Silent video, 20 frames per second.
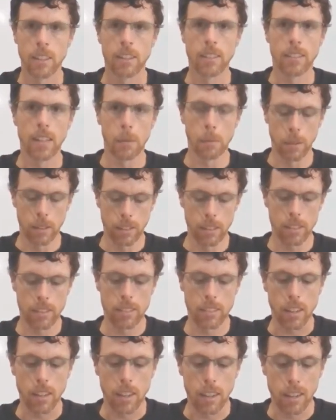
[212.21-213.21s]
Double
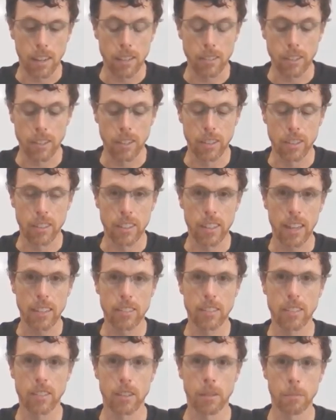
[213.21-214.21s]
this hydrochloric
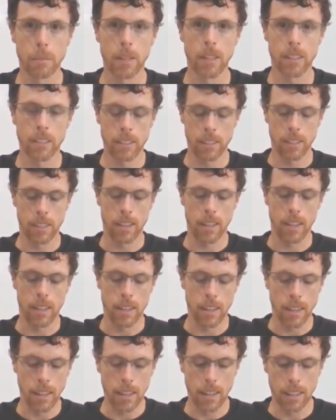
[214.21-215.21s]
acid compound,
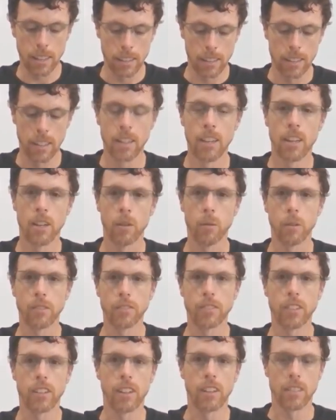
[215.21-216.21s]
and now
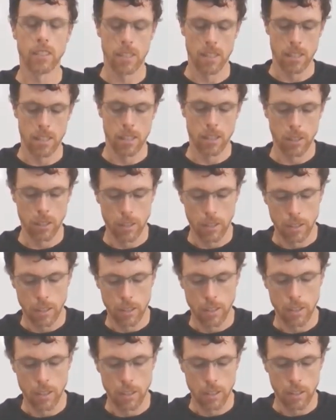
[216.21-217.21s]
we've got
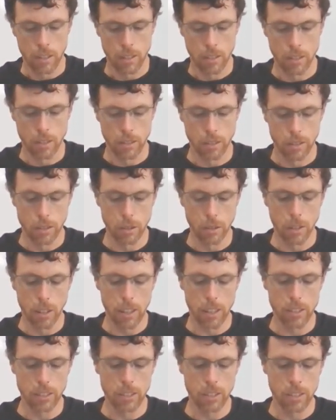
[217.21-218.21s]
two
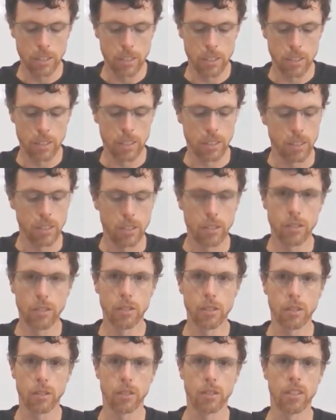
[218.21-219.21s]
hydrogens,
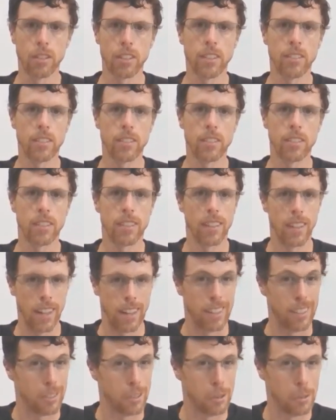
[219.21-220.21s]
two chlorines,
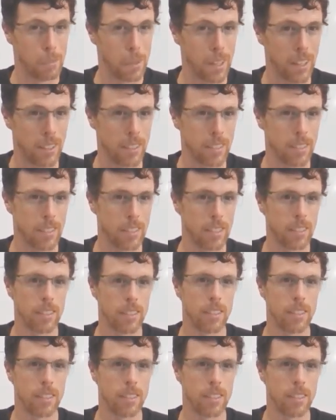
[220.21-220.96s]
and it's all balanced.